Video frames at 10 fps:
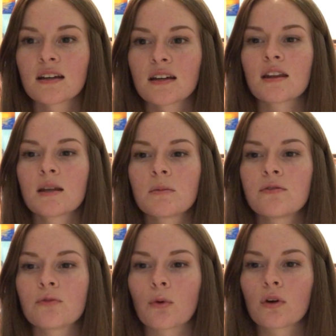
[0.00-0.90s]
I think
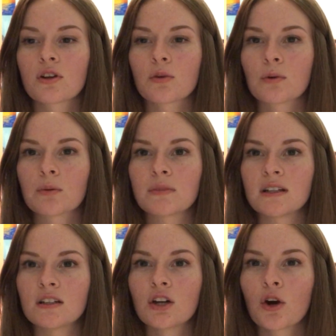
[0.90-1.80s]
before the room
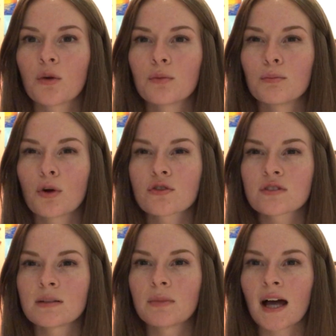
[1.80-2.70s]
did go
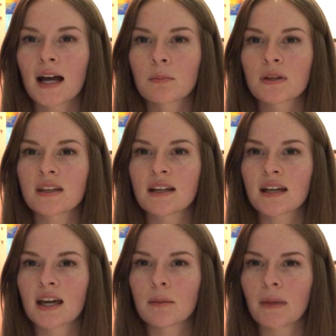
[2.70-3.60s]
mostly black, but then it
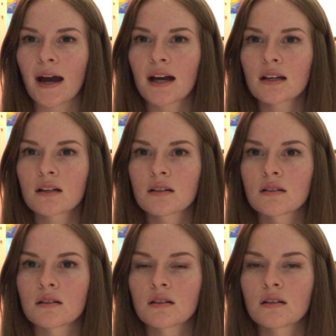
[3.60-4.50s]
came back,
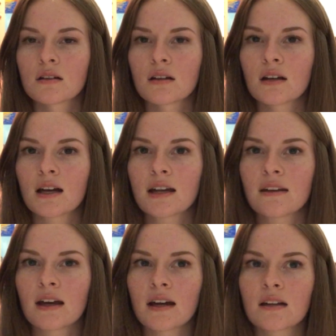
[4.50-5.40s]
and
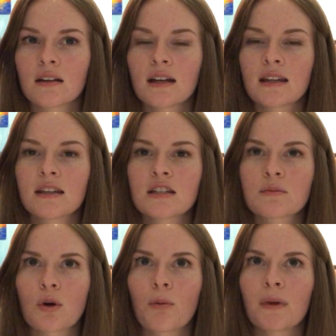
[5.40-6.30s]
then at this
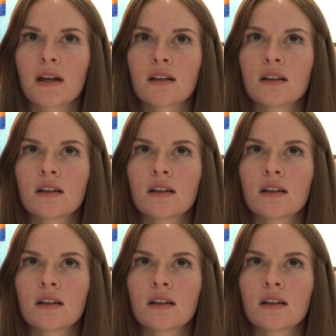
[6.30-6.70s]
moment,